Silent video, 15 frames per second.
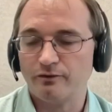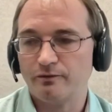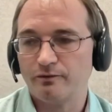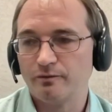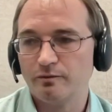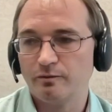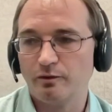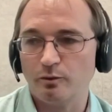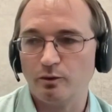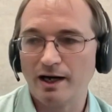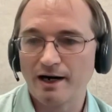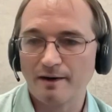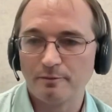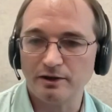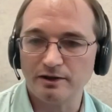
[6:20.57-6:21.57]
What will happen
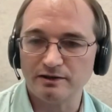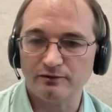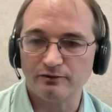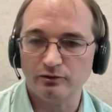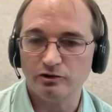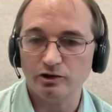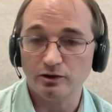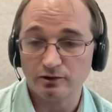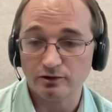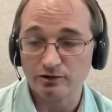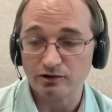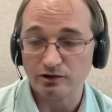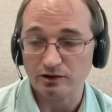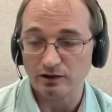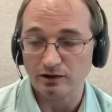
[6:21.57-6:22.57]
is if you don't consider the
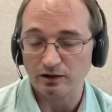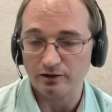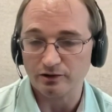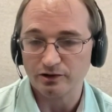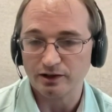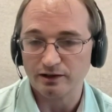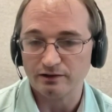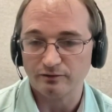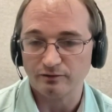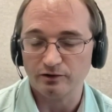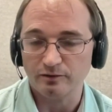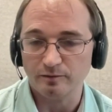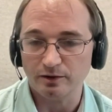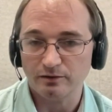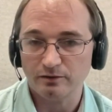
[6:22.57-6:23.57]
large data volume
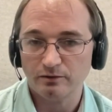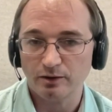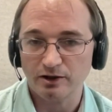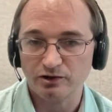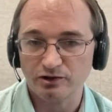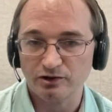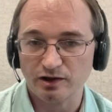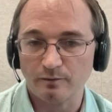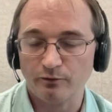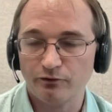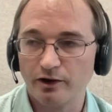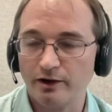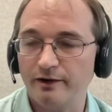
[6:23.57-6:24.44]
questions up front,